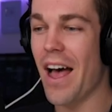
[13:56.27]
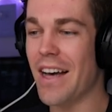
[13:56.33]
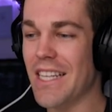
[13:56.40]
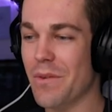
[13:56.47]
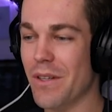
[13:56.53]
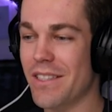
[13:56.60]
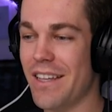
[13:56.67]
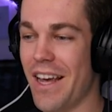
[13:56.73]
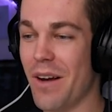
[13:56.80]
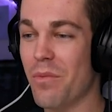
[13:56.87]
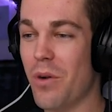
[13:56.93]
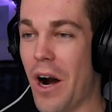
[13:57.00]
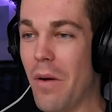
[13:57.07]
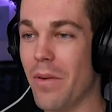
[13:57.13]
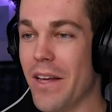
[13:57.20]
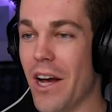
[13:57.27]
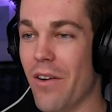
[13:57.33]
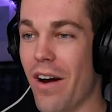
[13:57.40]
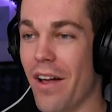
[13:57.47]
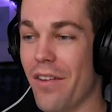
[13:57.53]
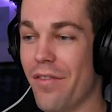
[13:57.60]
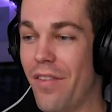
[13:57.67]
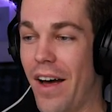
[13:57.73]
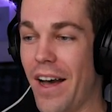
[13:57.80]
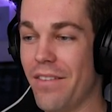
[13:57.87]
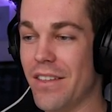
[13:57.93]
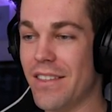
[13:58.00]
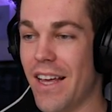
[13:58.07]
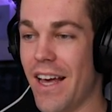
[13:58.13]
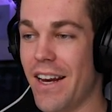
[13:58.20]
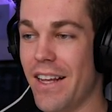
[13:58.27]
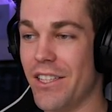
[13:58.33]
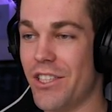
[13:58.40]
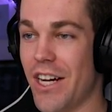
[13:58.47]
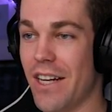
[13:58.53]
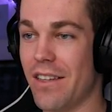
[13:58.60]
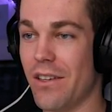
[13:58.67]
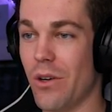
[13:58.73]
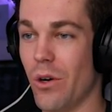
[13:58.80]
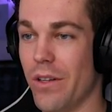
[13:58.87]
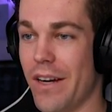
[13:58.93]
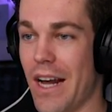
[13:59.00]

As I was saying, probably around 5 to 10 enchanted golden